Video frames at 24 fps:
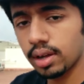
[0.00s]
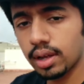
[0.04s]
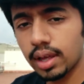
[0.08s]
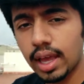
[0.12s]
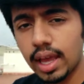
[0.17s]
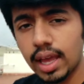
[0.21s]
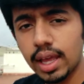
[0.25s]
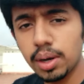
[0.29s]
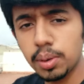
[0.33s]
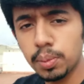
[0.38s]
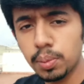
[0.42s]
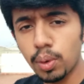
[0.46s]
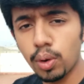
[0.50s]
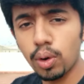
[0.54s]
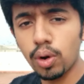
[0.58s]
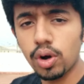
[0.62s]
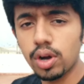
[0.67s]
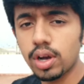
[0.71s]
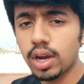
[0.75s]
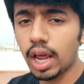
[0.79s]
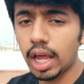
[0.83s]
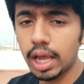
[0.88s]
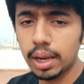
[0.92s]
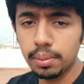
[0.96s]
gain
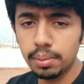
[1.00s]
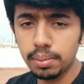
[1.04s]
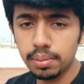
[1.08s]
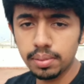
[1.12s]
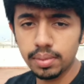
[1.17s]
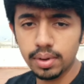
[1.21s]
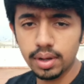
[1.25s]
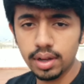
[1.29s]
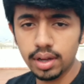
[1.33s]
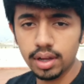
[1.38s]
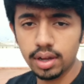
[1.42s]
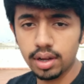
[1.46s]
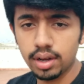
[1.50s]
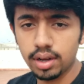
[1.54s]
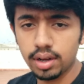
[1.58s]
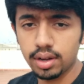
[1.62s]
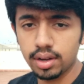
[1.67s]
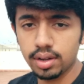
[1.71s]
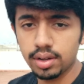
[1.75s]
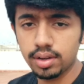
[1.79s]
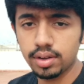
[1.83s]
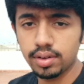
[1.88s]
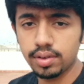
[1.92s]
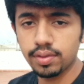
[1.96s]
more time
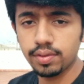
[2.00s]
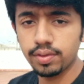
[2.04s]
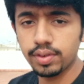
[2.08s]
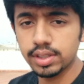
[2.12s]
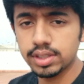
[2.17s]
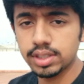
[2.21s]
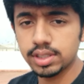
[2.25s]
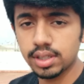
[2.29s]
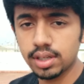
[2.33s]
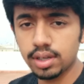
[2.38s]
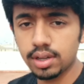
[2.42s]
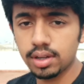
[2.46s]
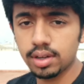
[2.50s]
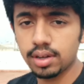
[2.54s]
uh, which